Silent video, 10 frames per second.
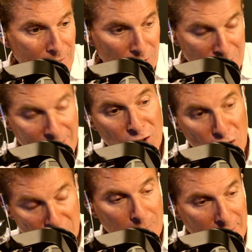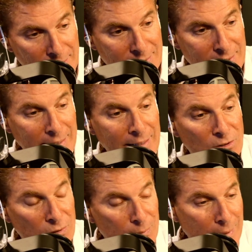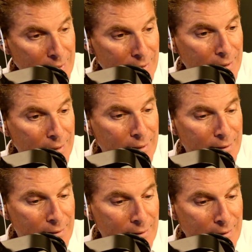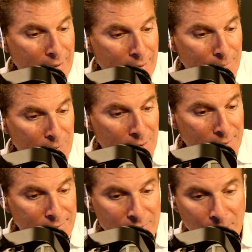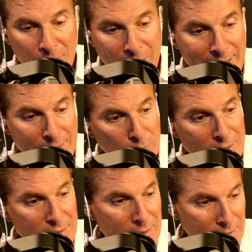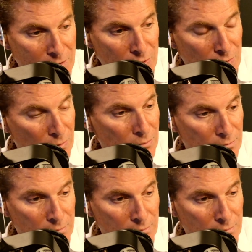Looks like she's going to be on the ticket to be the Democratic presidential,